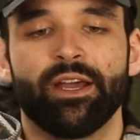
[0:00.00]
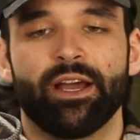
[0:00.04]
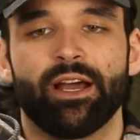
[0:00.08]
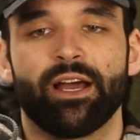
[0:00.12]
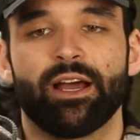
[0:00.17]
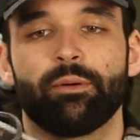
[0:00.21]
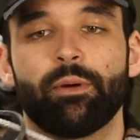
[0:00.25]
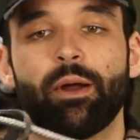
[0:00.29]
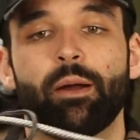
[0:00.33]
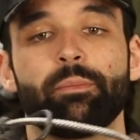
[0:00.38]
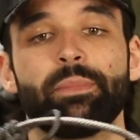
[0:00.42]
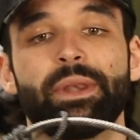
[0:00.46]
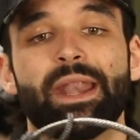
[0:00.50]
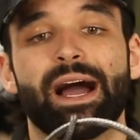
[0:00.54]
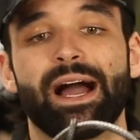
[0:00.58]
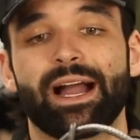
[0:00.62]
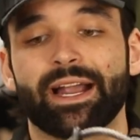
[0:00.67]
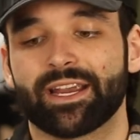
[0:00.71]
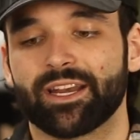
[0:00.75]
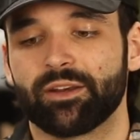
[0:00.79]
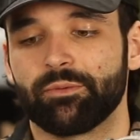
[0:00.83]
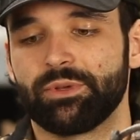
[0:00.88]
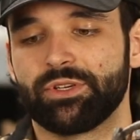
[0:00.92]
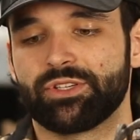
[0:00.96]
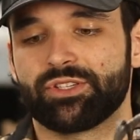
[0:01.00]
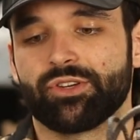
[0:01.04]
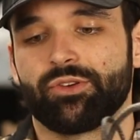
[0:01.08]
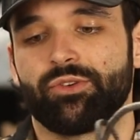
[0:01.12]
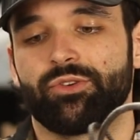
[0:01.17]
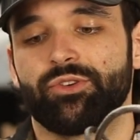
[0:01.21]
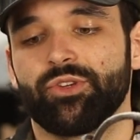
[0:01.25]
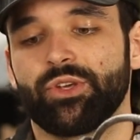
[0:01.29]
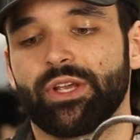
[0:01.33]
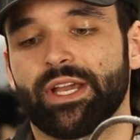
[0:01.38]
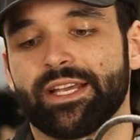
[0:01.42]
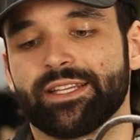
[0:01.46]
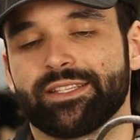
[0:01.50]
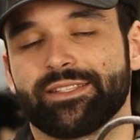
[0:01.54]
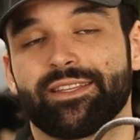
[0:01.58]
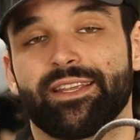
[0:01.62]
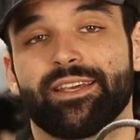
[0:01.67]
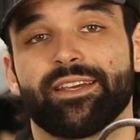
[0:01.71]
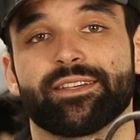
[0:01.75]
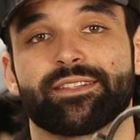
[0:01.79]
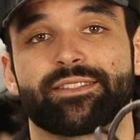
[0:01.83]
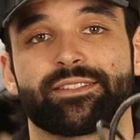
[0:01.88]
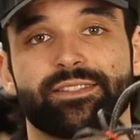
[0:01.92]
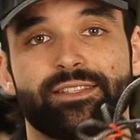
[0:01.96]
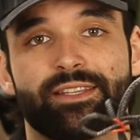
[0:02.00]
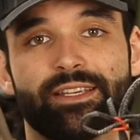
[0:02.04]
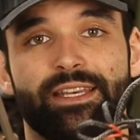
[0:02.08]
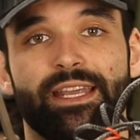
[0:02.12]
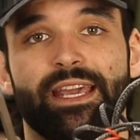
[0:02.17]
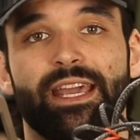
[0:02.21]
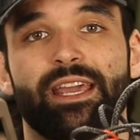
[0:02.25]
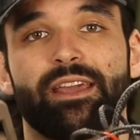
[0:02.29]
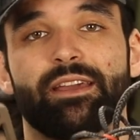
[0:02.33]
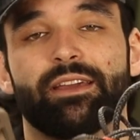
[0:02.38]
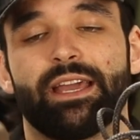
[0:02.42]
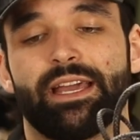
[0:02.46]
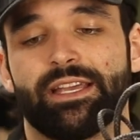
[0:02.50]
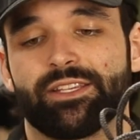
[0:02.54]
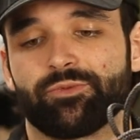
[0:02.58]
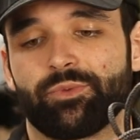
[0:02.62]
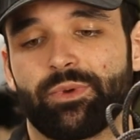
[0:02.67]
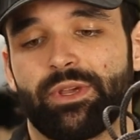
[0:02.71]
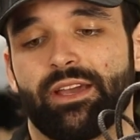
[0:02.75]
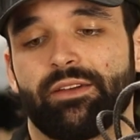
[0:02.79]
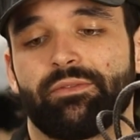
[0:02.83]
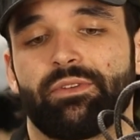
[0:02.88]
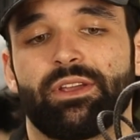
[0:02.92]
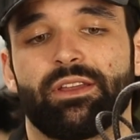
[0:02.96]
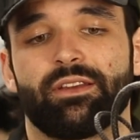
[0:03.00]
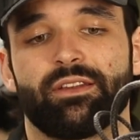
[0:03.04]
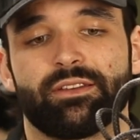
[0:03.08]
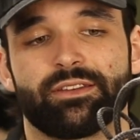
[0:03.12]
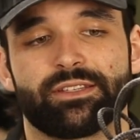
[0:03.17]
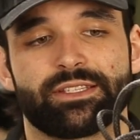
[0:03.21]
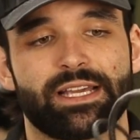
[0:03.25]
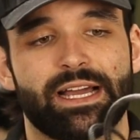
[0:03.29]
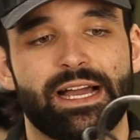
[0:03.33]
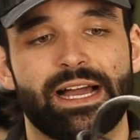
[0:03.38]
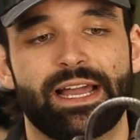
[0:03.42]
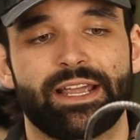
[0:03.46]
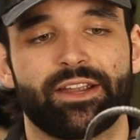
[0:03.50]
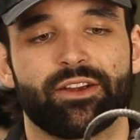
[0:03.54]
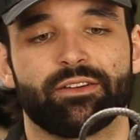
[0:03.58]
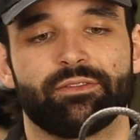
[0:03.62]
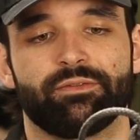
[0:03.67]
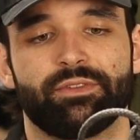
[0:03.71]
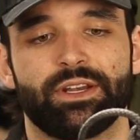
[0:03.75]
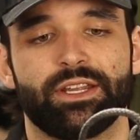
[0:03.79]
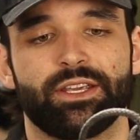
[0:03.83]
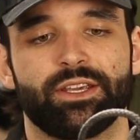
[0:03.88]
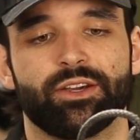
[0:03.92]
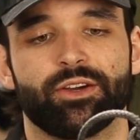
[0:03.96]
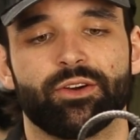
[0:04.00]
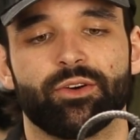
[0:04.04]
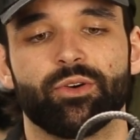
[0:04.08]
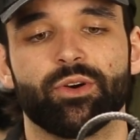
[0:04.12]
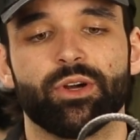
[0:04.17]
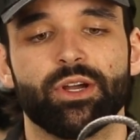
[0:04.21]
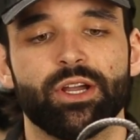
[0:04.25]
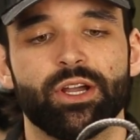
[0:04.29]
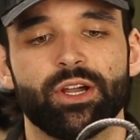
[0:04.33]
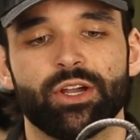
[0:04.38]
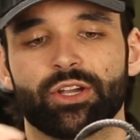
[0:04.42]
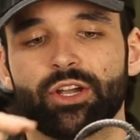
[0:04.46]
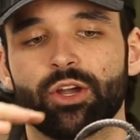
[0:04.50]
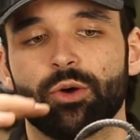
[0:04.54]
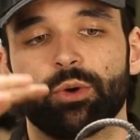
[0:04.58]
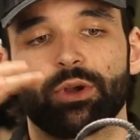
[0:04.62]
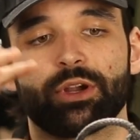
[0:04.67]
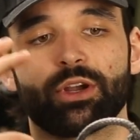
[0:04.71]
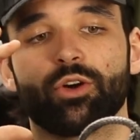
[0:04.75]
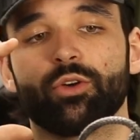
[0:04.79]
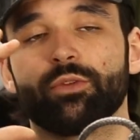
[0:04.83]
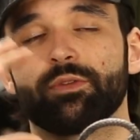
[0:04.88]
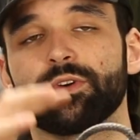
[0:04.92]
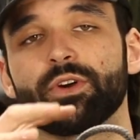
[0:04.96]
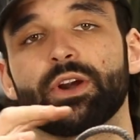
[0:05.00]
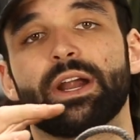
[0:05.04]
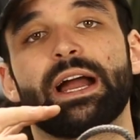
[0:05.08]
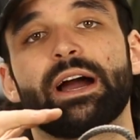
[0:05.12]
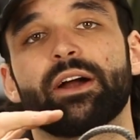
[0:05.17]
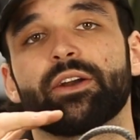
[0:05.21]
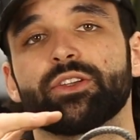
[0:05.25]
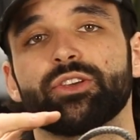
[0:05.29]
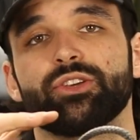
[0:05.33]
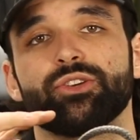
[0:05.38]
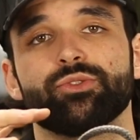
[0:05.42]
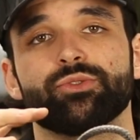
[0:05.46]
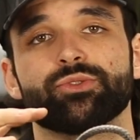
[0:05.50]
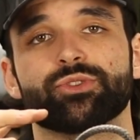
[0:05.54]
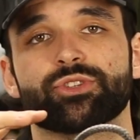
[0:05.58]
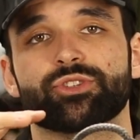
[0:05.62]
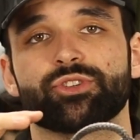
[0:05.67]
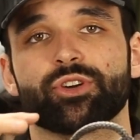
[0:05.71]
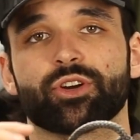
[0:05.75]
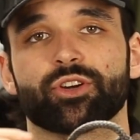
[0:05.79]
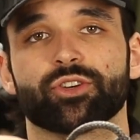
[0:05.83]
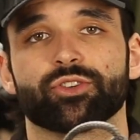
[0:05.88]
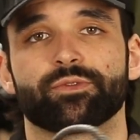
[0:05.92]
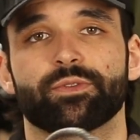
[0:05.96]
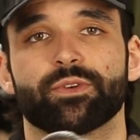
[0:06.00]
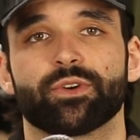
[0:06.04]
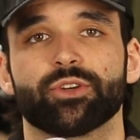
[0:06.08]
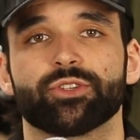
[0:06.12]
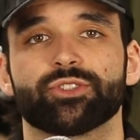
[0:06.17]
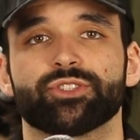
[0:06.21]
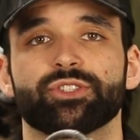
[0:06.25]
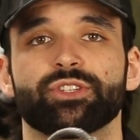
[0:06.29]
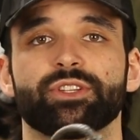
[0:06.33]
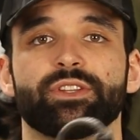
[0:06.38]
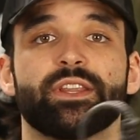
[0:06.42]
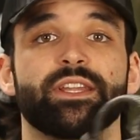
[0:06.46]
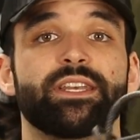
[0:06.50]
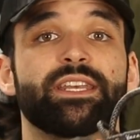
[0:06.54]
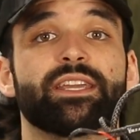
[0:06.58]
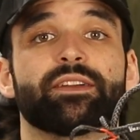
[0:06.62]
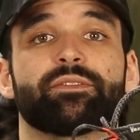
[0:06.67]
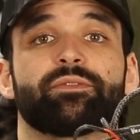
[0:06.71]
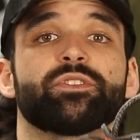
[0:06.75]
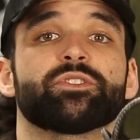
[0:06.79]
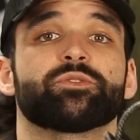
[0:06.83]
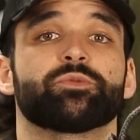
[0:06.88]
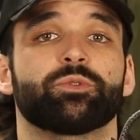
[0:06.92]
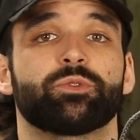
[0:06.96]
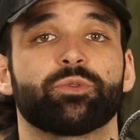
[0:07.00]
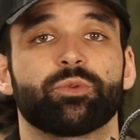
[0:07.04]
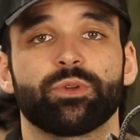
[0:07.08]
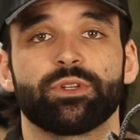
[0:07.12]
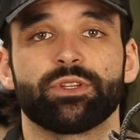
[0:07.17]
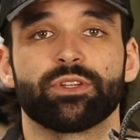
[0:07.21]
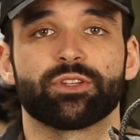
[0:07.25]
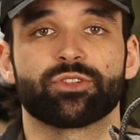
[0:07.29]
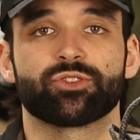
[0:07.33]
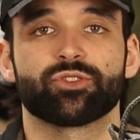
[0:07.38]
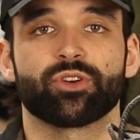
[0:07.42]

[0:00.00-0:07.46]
I'm not going to be showing you guys this today, as we have an entire video going over how to use the trucker's version, the difference between the